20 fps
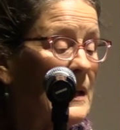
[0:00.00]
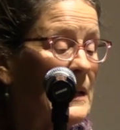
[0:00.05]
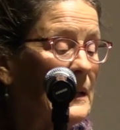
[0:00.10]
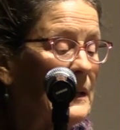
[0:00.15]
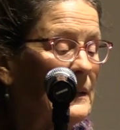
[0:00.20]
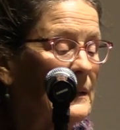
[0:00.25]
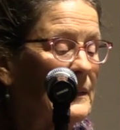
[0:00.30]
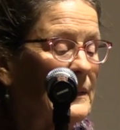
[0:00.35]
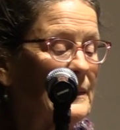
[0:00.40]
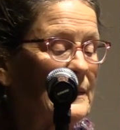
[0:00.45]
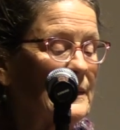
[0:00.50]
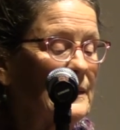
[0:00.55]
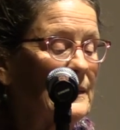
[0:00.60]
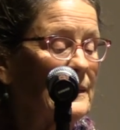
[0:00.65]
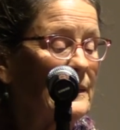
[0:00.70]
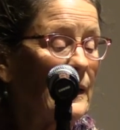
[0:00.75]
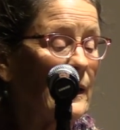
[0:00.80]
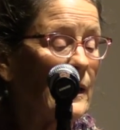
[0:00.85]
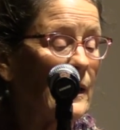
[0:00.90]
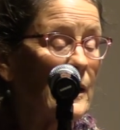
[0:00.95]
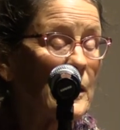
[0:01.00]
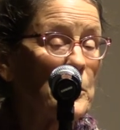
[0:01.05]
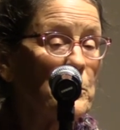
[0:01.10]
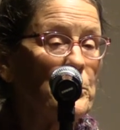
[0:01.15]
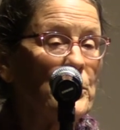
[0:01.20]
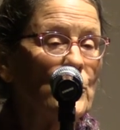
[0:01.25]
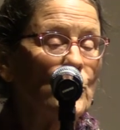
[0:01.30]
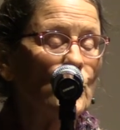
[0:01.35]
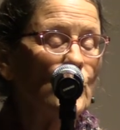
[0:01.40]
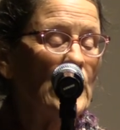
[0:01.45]
is seeing
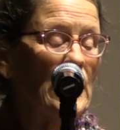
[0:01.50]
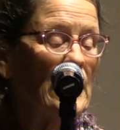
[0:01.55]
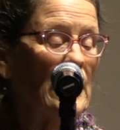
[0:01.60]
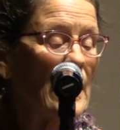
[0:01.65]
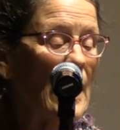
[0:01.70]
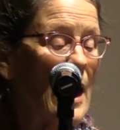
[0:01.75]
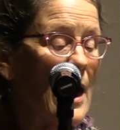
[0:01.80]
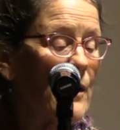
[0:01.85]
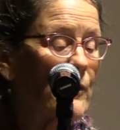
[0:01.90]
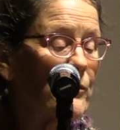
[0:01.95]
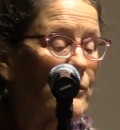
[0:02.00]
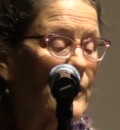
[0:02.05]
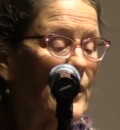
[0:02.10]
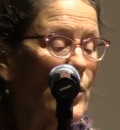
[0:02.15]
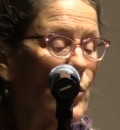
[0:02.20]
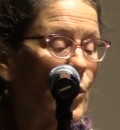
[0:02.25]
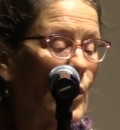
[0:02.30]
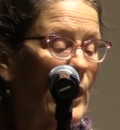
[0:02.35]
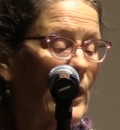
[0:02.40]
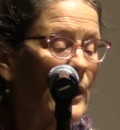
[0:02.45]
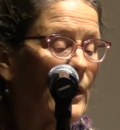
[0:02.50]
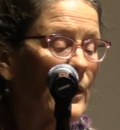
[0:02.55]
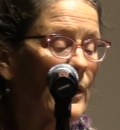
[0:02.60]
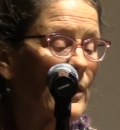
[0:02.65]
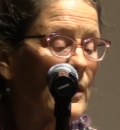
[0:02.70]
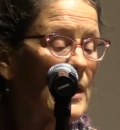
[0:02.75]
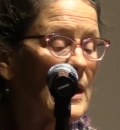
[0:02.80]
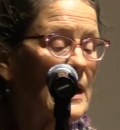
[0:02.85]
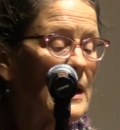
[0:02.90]
beauty everywhere,